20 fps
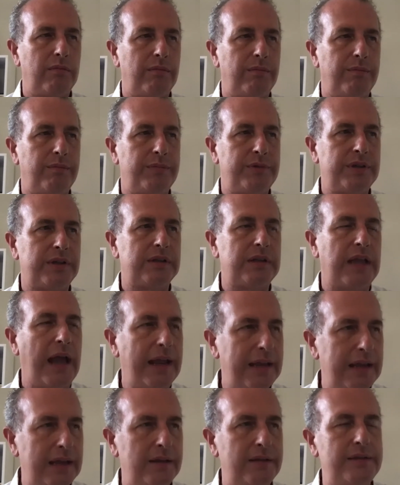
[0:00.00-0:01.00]

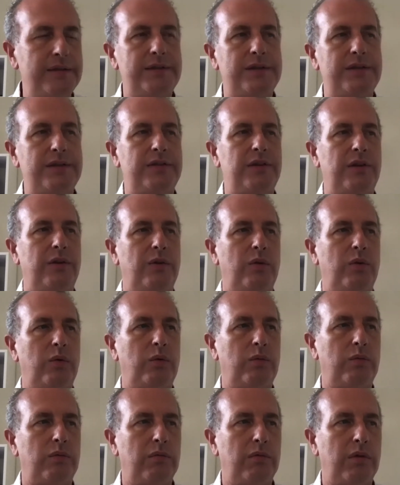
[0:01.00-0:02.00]
delighted
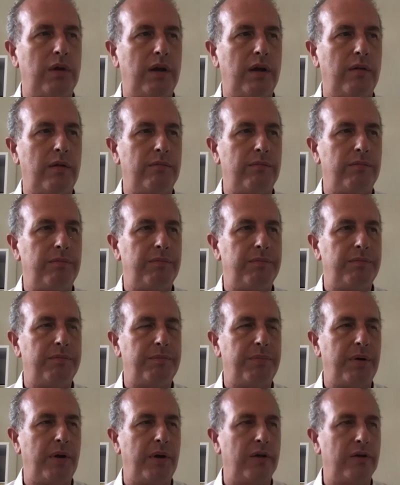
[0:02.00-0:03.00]
to
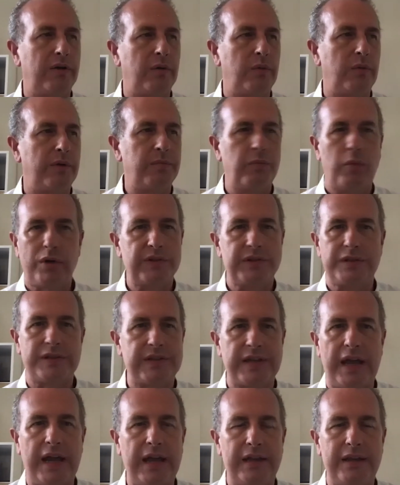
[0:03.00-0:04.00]
partner with more
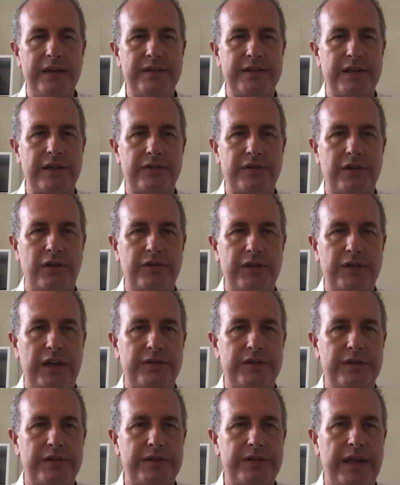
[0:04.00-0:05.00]
societies and
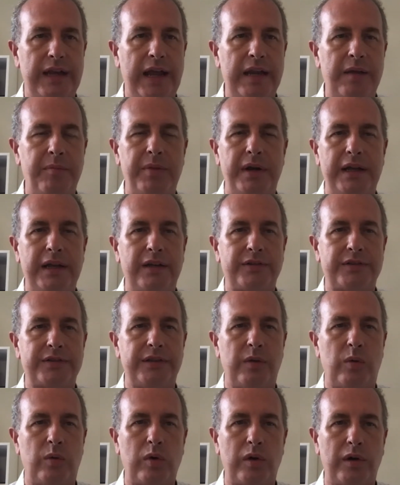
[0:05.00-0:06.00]
associations than anybody else in
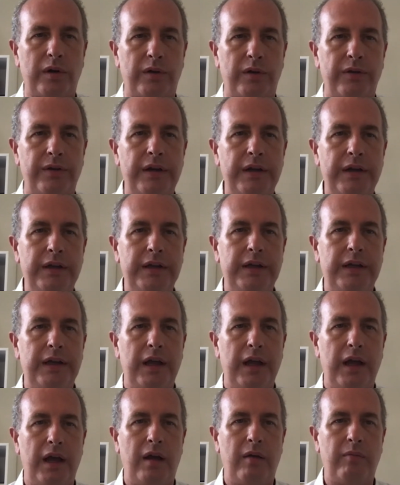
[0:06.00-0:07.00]
the world
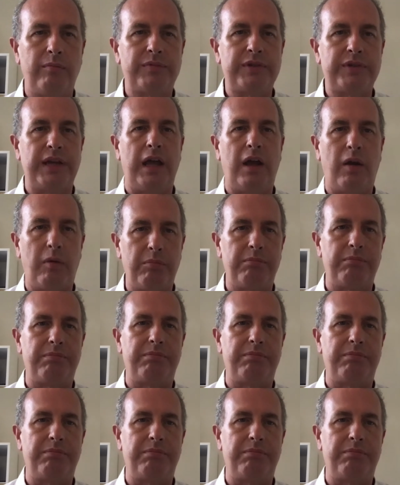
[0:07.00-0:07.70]
to help,